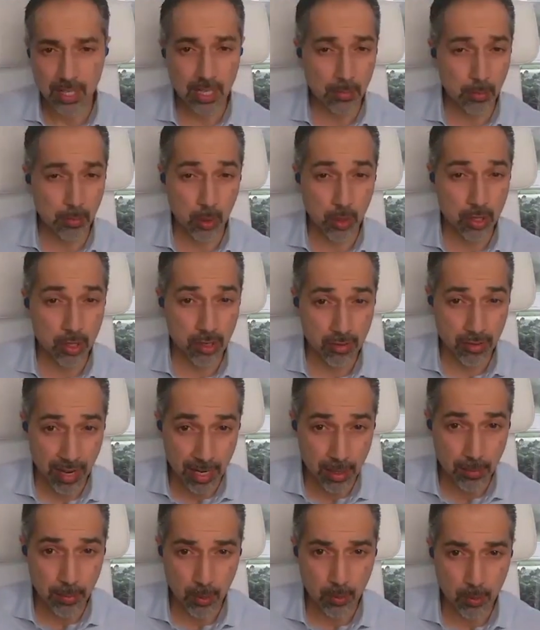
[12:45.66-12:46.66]
in a more
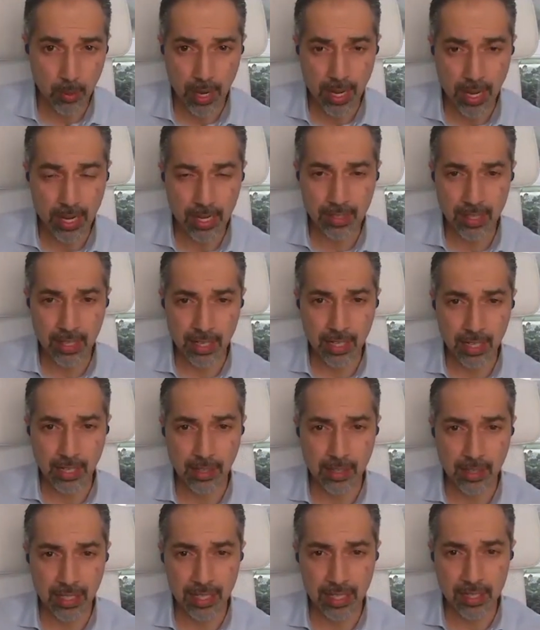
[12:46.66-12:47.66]
credible way that
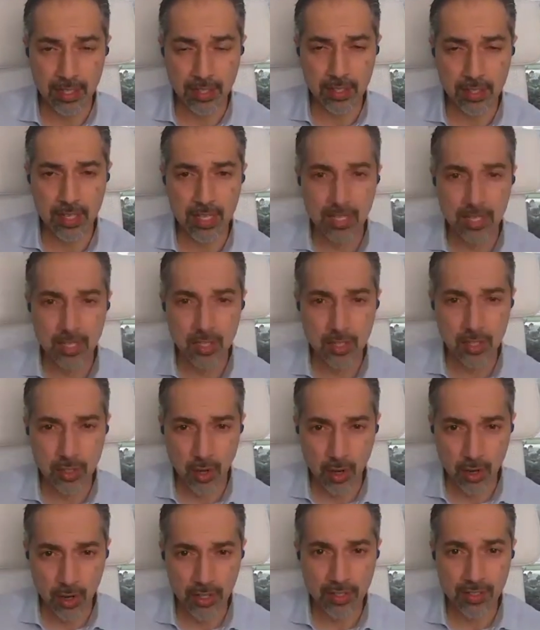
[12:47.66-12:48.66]
it is
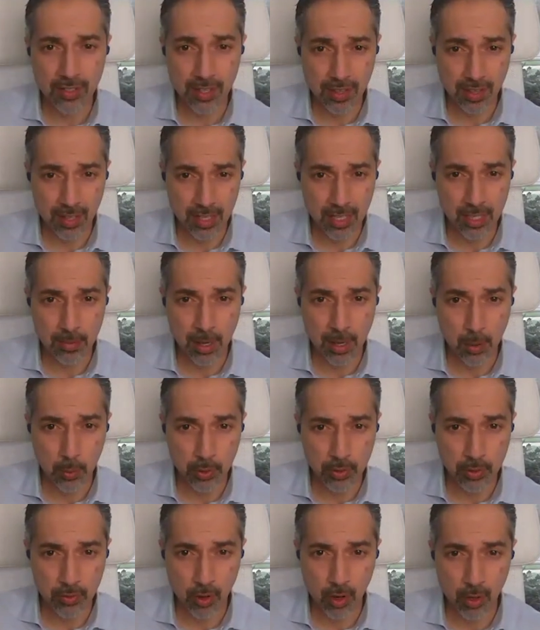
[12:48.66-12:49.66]
starting to think about
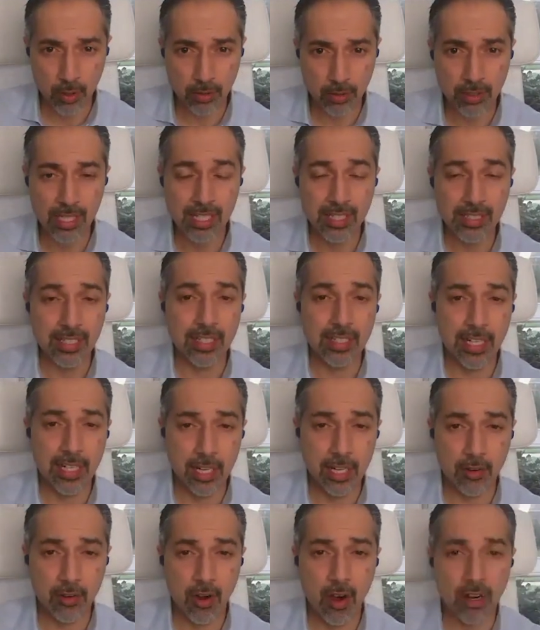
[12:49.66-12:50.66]
withdrawal, then
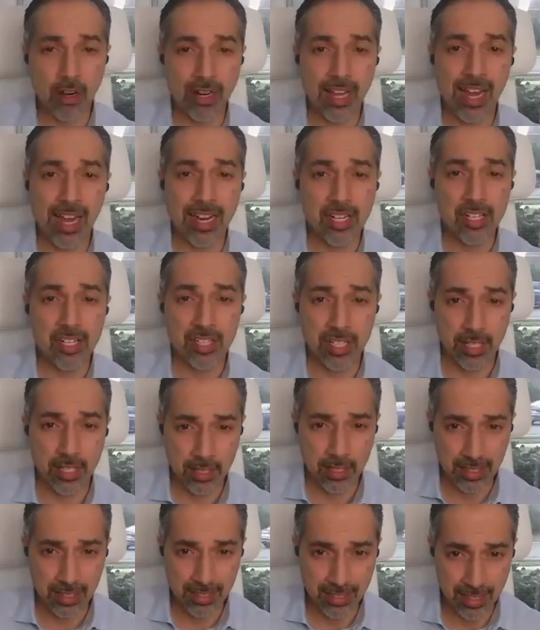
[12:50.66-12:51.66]
later on
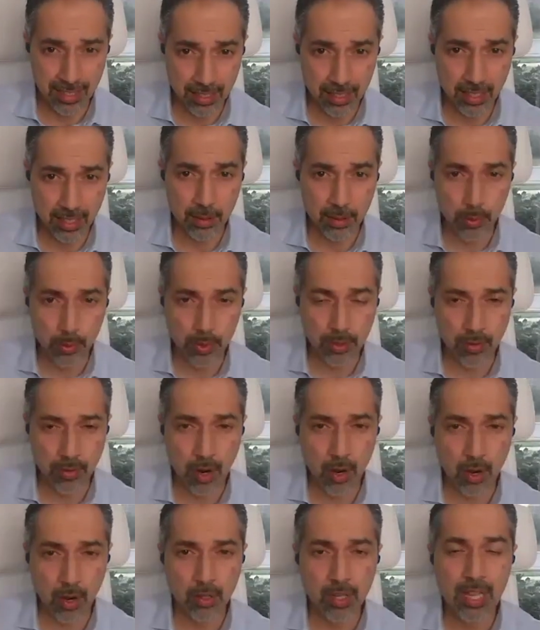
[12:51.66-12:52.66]
actually did a
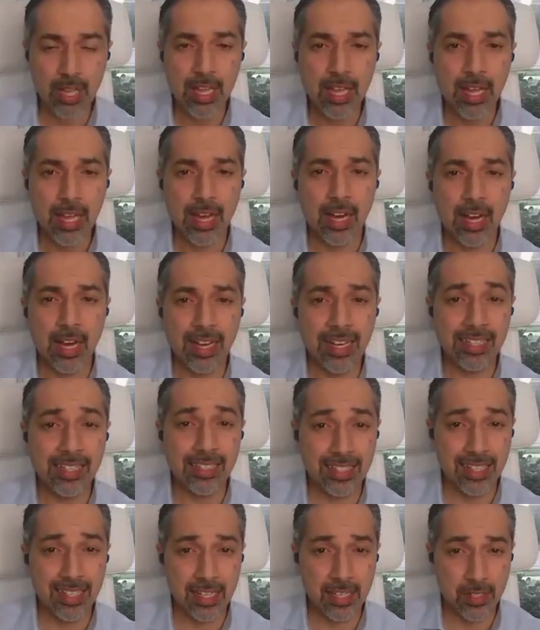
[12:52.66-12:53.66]
withdrawal. In
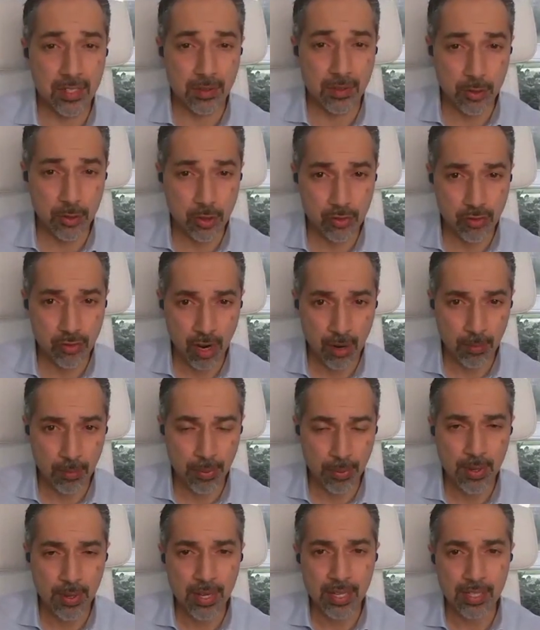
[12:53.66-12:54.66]
the case of
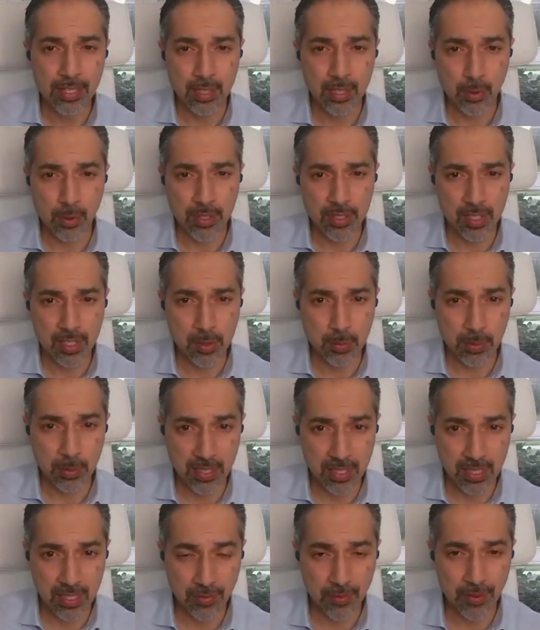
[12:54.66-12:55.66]
Trump, there was a
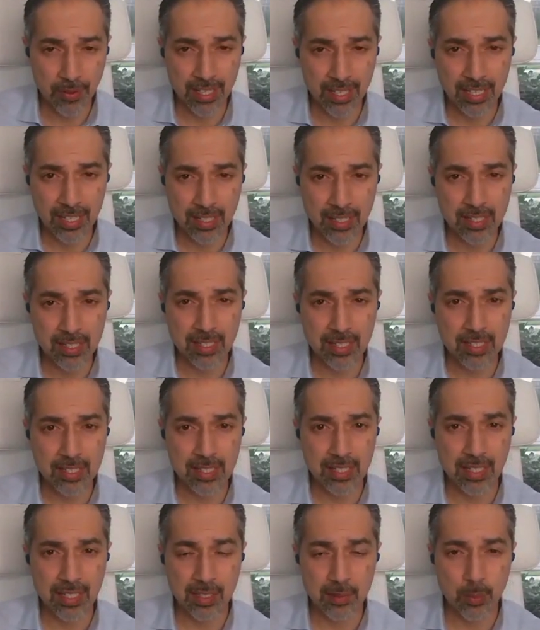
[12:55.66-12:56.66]
specific
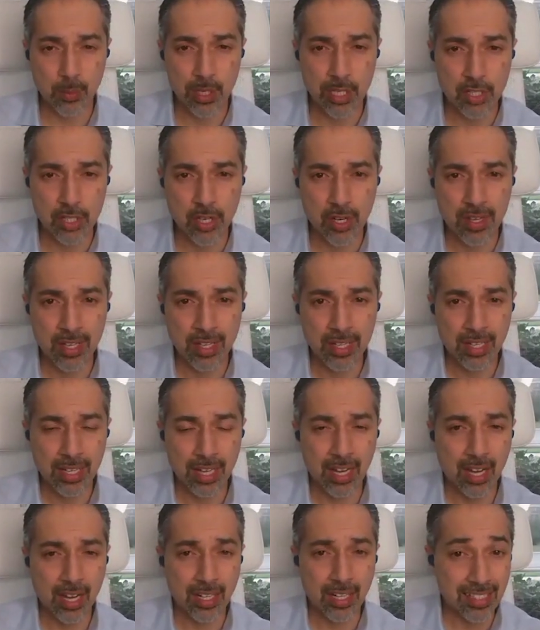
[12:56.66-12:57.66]
instance in which
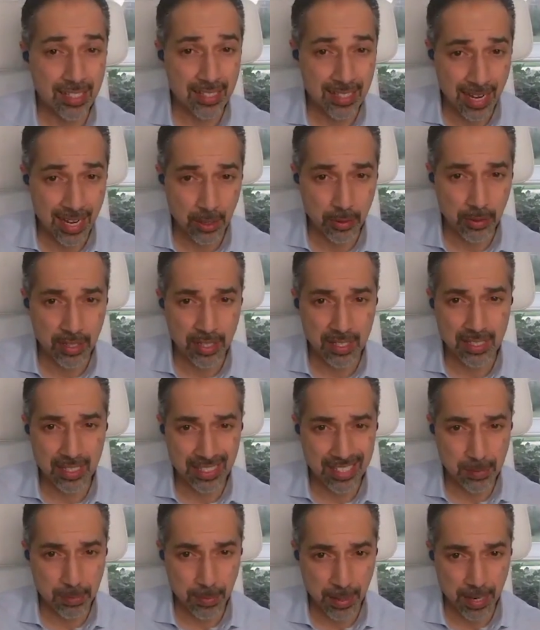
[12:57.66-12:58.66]
the Saudis
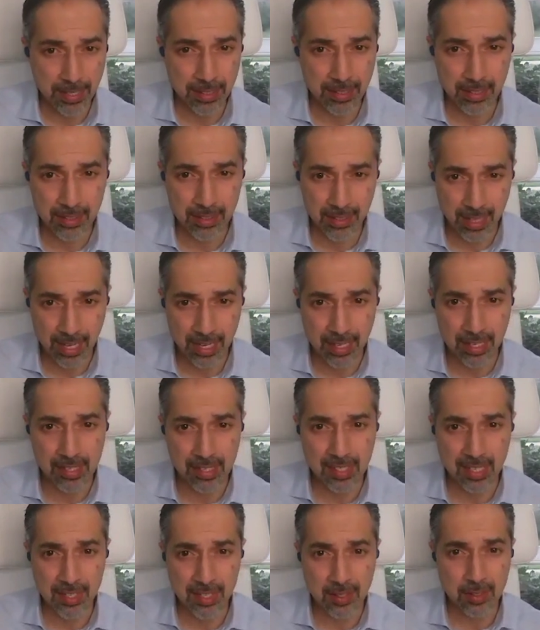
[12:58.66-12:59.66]
expected the United
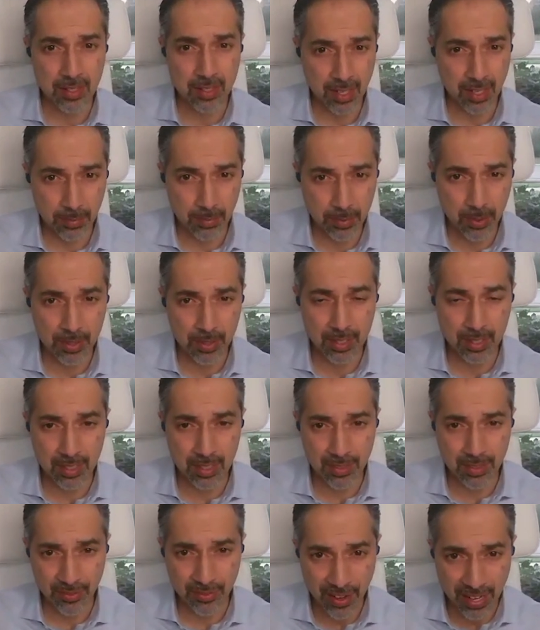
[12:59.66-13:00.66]
States to come to
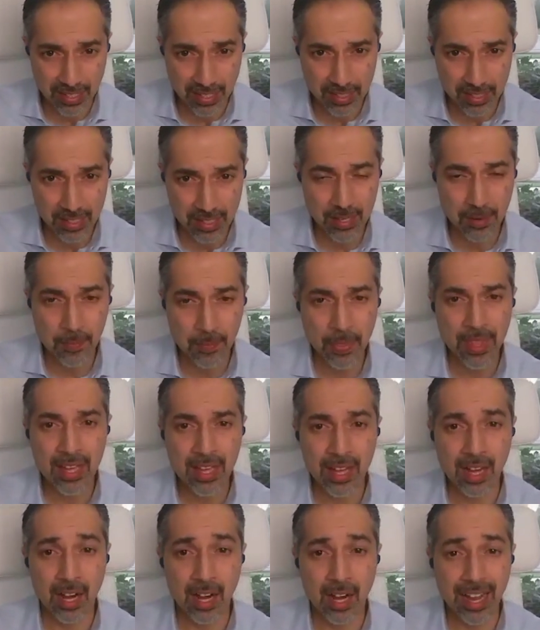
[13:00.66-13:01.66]
their defense.
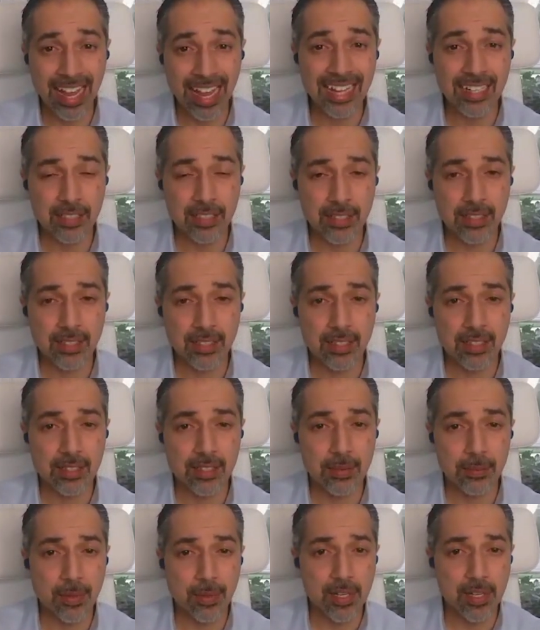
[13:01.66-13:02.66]
And
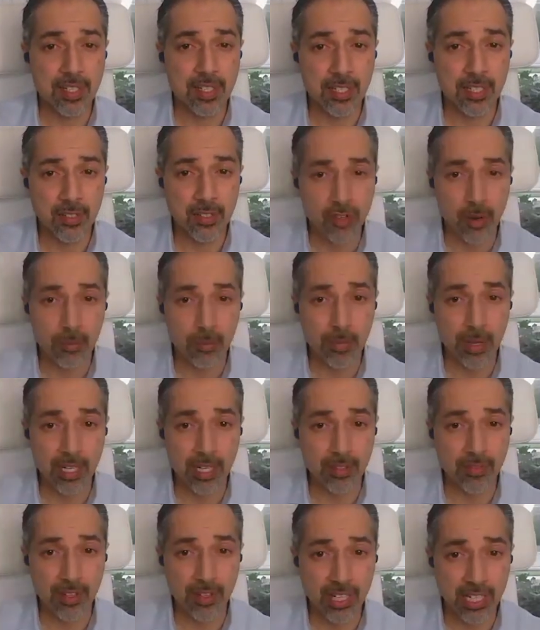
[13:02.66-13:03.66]
President Trump
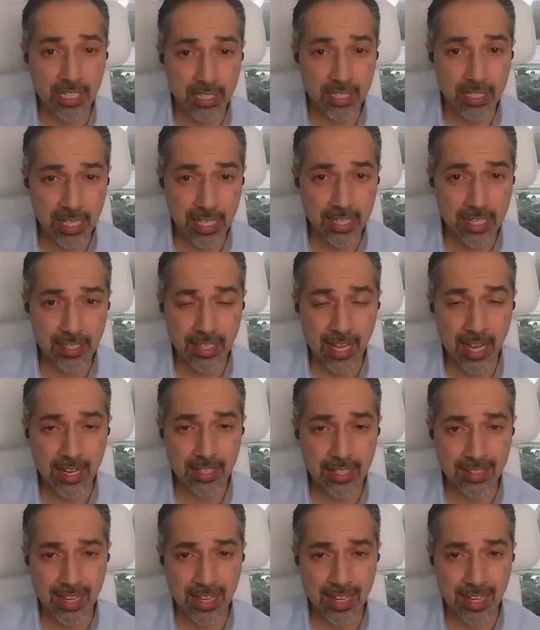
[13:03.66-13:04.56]
made it very clear that that